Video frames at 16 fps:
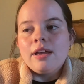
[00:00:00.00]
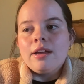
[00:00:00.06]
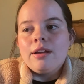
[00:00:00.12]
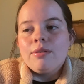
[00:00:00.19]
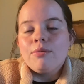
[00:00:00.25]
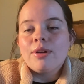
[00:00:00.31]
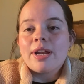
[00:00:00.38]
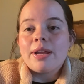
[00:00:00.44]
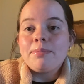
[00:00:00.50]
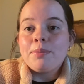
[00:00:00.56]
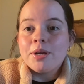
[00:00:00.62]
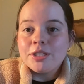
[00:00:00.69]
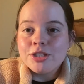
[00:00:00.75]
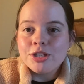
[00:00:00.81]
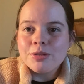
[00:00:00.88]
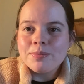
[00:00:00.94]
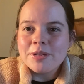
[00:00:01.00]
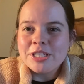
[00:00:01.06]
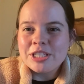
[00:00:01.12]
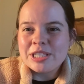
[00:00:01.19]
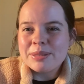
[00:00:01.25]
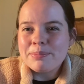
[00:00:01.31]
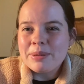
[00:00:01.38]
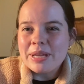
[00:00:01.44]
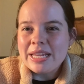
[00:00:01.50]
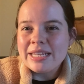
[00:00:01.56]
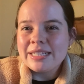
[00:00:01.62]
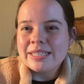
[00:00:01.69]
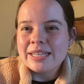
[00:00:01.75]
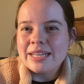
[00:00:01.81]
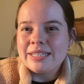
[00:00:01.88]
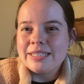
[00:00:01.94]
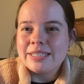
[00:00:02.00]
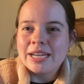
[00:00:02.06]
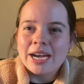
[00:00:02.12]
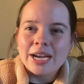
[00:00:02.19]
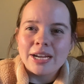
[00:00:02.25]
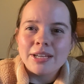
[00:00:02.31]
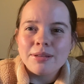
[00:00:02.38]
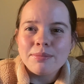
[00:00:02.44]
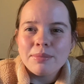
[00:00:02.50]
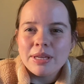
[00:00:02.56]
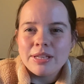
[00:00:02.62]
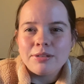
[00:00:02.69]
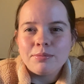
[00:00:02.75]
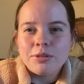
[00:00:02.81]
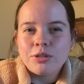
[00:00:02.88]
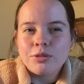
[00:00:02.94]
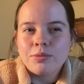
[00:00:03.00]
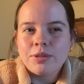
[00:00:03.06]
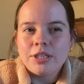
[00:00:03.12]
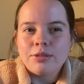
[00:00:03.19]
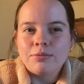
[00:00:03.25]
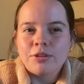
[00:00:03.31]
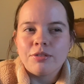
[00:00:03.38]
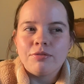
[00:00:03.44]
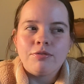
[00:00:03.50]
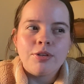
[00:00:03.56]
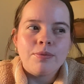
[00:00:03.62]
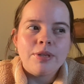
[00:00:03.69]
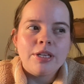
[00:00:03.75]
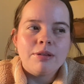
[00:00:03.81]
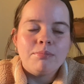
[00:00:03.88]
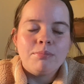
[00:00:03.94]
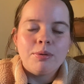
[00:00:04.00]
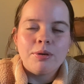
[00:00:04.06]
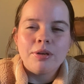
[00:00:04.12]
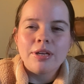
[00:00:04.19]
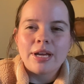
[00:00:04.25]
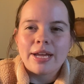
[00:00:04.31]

when I put too much space and time in between reviewing a book,